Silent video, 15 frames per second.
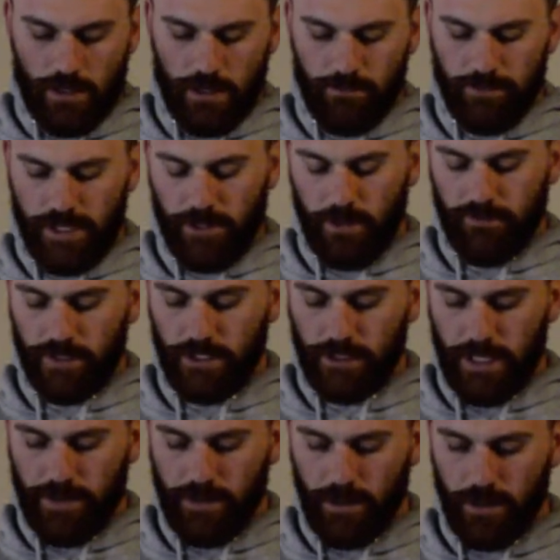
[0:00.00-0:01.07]
then you have the
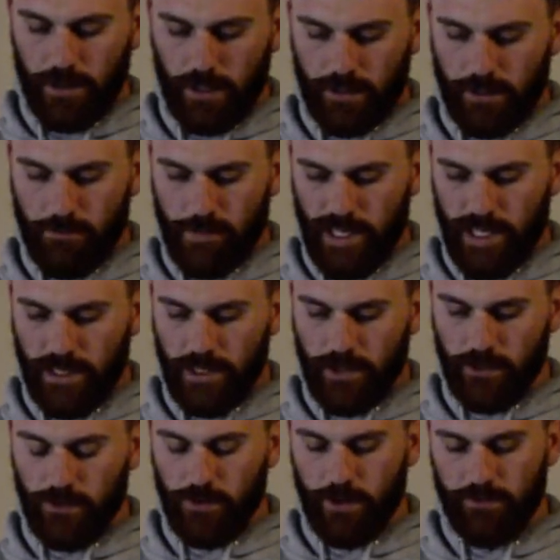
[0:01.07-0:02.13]
leather on the mid,
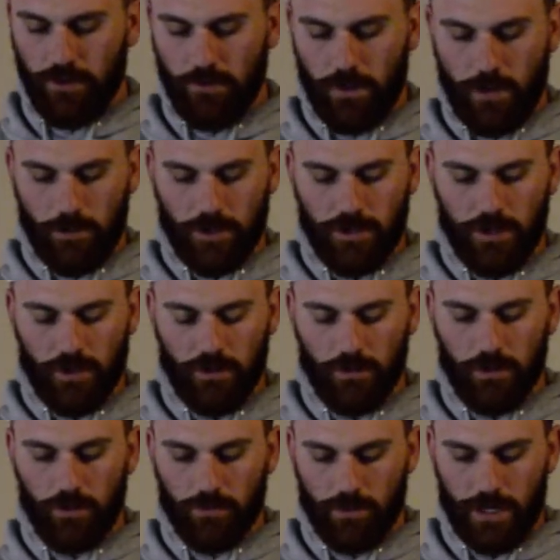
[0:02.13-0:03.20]
you do have the rubber toe
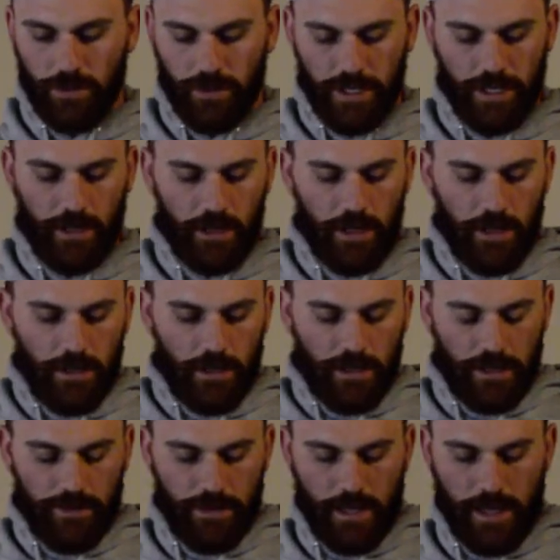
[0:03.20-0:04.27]
around it,
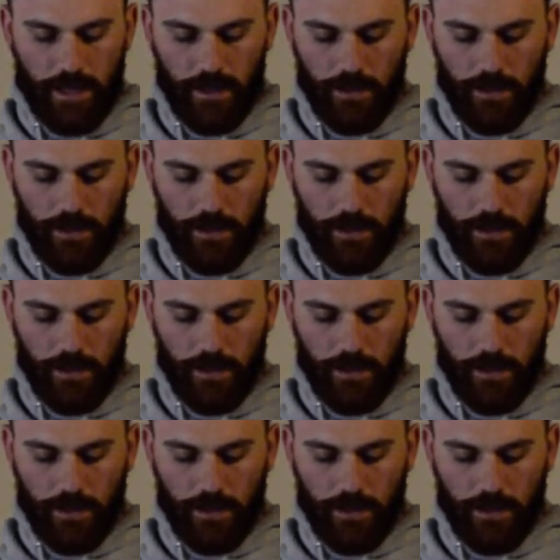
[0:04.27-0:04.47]
and then